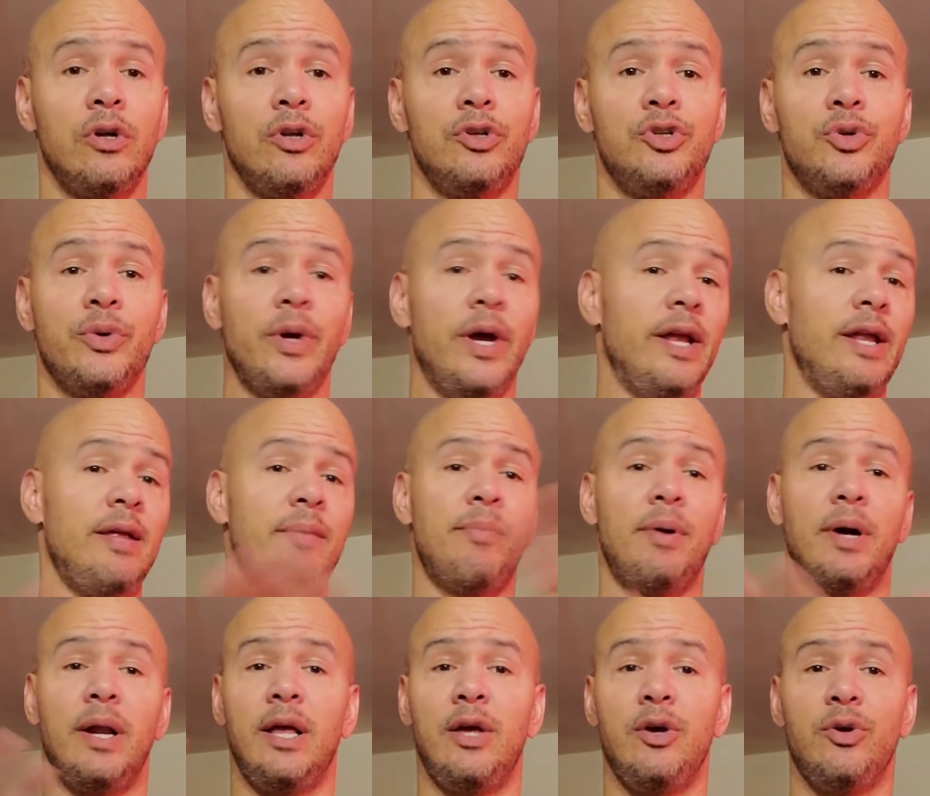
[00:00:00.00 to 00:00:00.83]
to
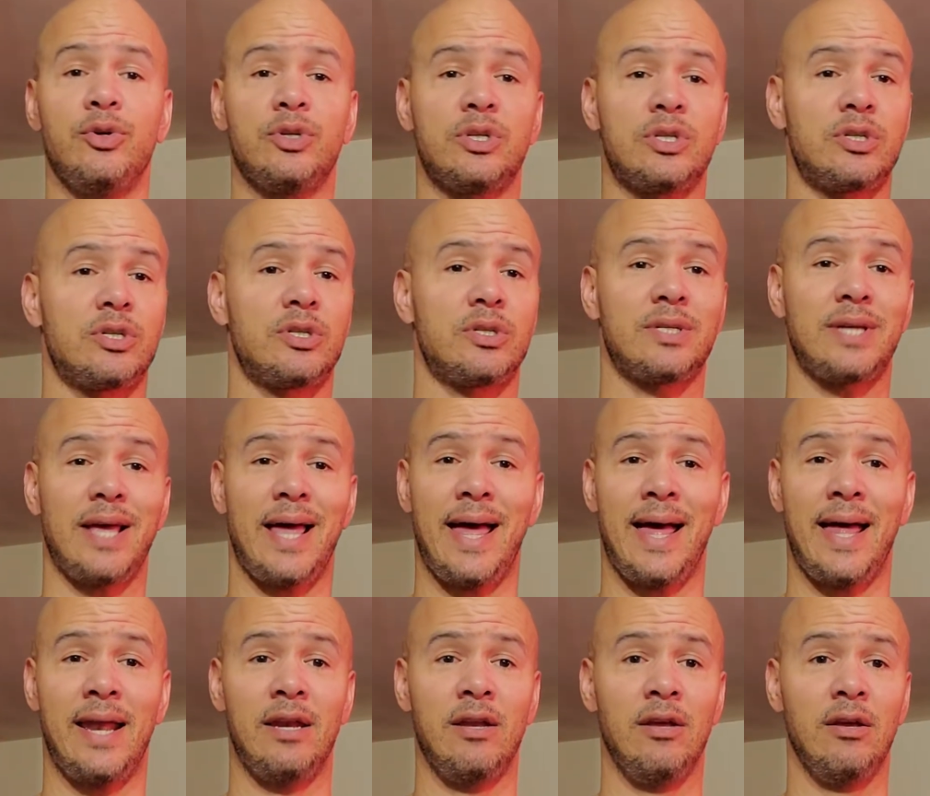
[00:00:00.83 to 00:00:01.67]
anybody who's
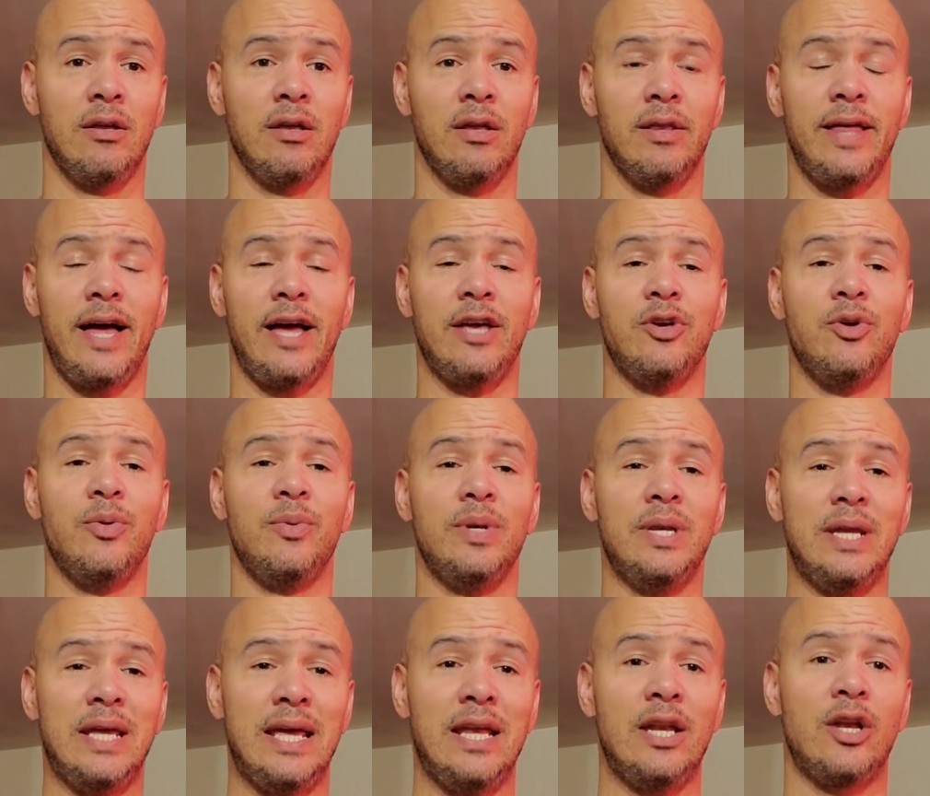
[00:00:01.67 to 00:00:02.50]
said that you
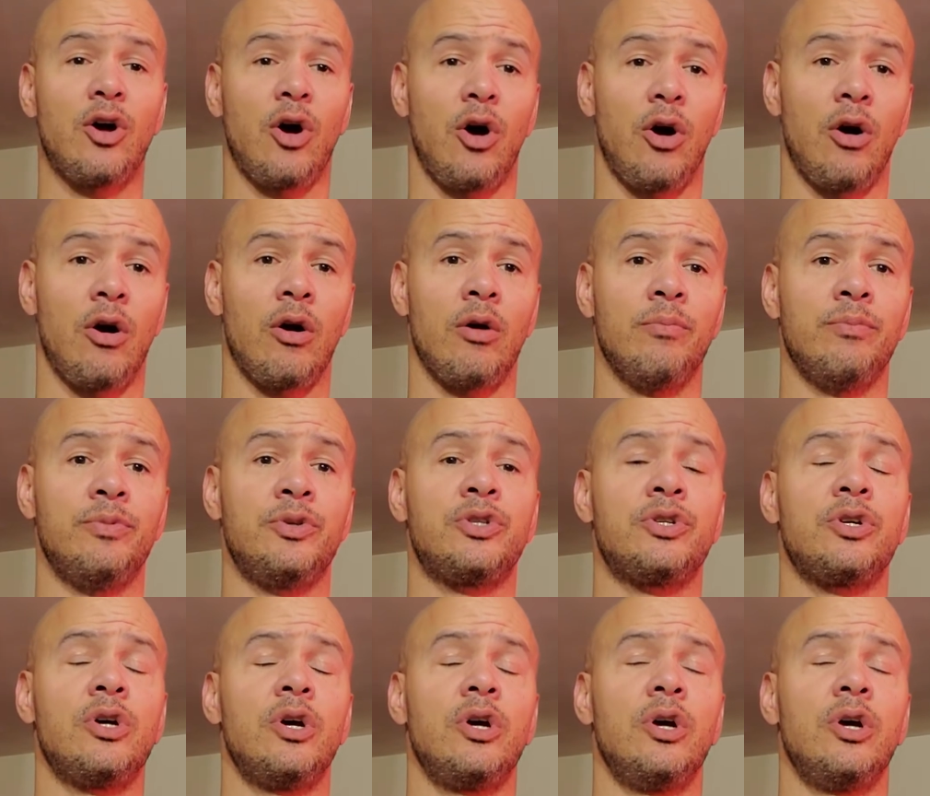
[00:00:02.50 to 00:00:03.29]
need carbs